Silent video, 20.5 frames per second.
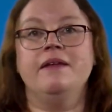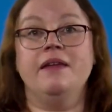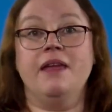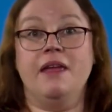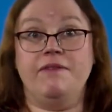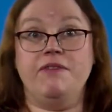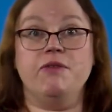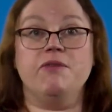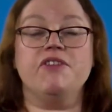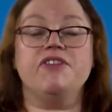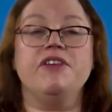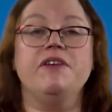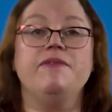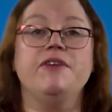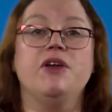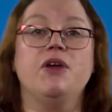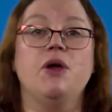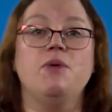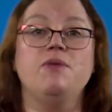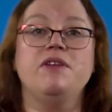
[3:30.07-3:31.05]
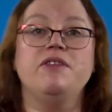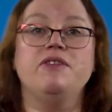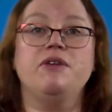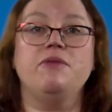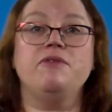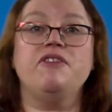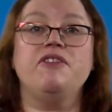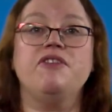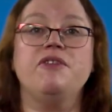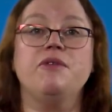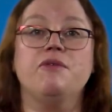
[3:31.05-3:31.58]
If you receive a coding
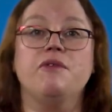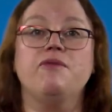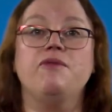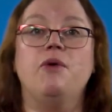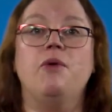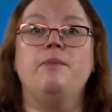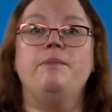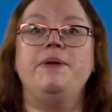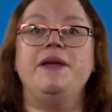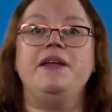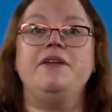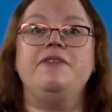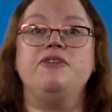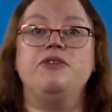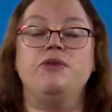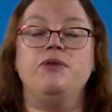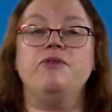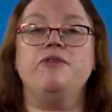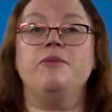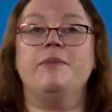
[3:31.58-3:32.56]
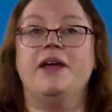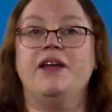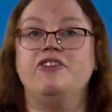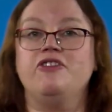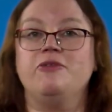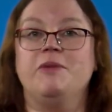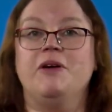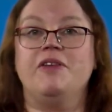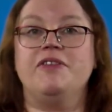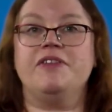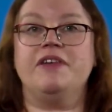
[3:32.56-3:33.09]
notice or a Form P2 from
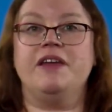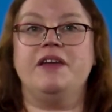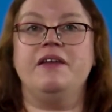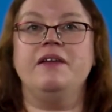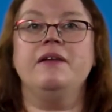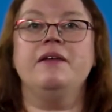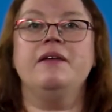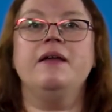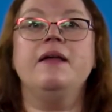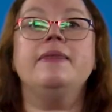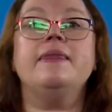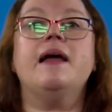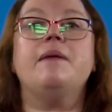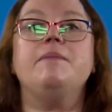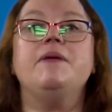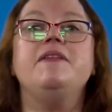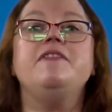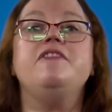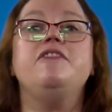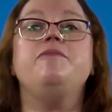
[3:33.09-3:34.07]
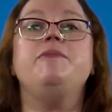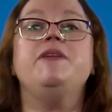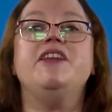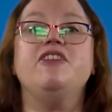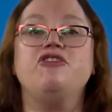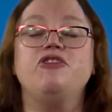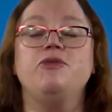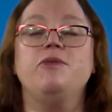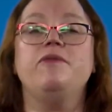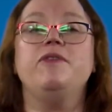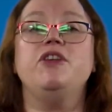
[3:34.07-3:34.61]
HMRC, that means you've been
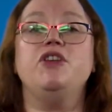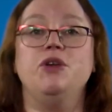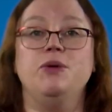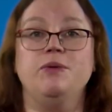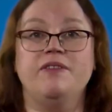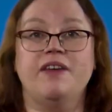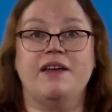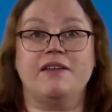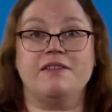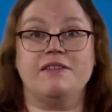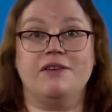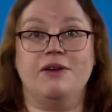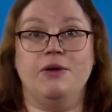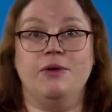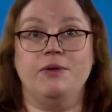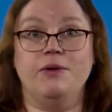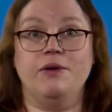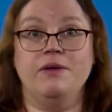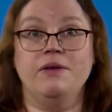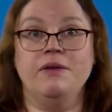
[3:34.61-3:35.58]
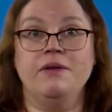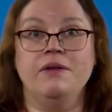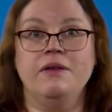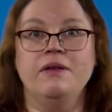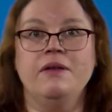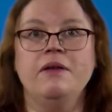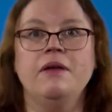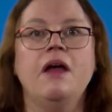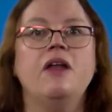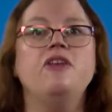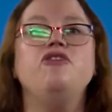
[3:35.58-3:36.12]
issued with a new tax code,
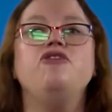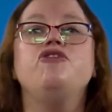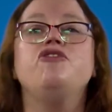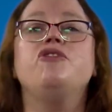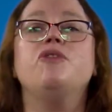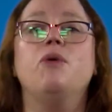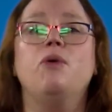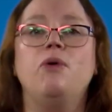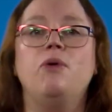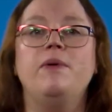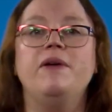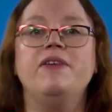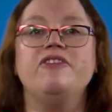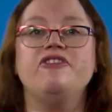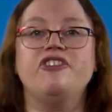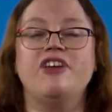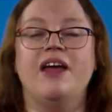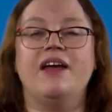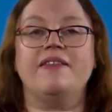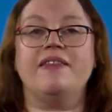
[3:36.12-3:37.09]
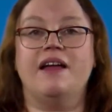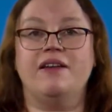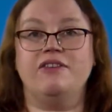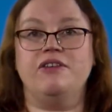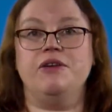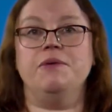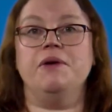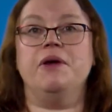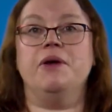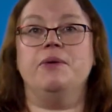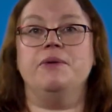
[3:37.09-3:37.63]
and you should always check that new
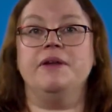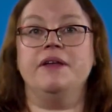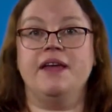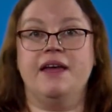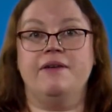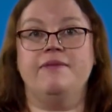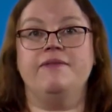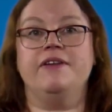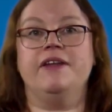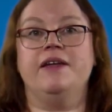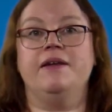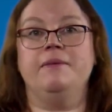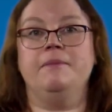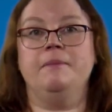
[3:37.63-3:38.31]
code carefully.